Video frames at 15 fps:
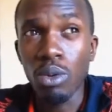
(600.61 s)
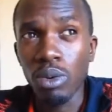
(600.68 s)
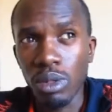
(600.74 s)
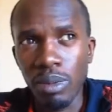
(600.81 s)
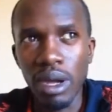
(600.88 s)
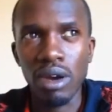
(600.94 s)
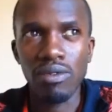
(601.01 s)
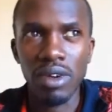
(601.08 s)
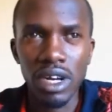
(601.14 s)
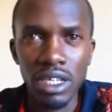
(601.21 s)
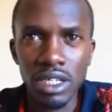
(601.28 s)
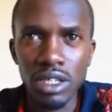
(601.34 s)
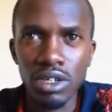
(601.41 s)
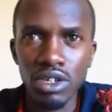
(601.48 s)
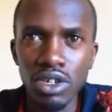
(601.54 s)
With microfinance
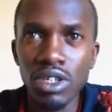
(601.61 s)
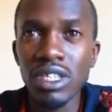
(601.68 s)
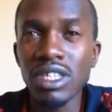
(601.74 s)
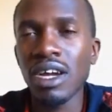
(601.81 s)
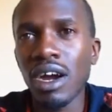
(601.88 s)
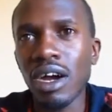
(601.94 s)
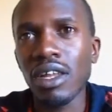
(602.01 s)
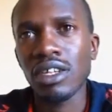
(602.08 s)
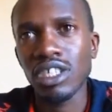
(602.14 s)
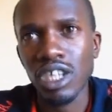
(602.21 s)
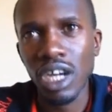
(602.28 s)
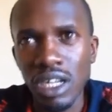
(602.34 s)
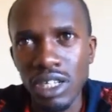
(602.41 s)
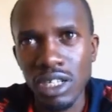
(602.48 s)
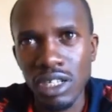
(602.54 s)
institutions, there are other
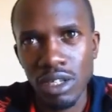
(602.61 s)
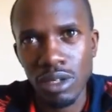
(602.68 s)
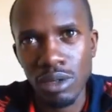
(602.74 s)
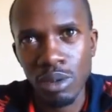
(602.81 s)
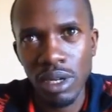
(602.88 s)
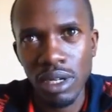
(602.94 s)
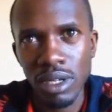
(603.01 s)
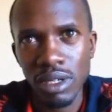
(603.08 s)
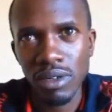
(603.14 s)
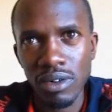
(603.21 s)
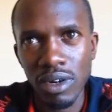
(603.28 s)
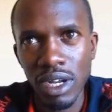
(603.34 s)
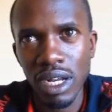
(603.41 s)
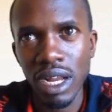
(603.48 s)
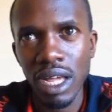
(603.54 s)
challenges as well,
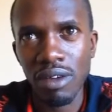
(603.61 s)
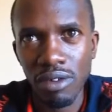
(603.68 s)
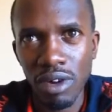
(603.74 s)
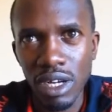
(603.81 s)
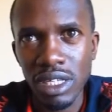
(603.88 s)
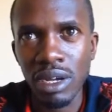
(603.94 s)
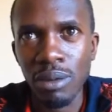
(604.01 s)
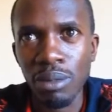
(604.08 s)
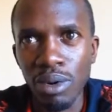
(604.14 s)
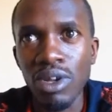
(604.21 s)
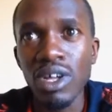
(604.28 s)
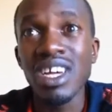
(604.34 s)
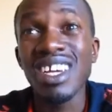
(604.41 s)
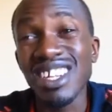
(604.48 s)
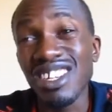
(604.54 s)
right? Mm-hmm. Like, for example,
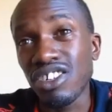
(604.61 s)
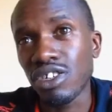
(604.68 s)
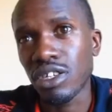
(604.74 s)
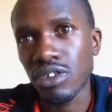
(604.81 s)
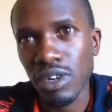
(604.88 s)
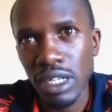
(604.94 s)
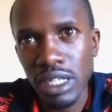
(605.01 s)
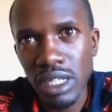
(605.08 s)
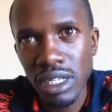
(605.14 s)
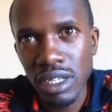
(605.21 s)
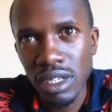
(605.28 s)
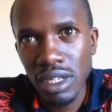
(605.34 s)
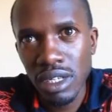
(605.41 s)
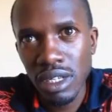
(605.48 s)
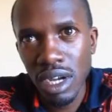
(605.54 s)
interest rates
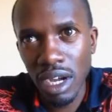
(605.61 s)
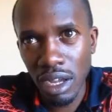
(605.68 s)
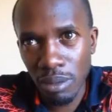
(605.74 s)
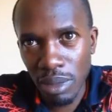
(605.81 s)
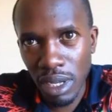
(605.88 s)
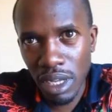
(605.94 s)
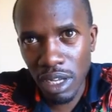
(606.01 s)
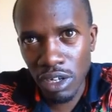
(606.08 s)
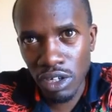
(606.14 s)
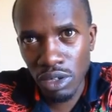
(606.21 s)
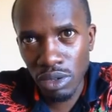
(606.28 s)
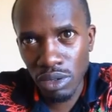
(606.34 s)
are a big issue.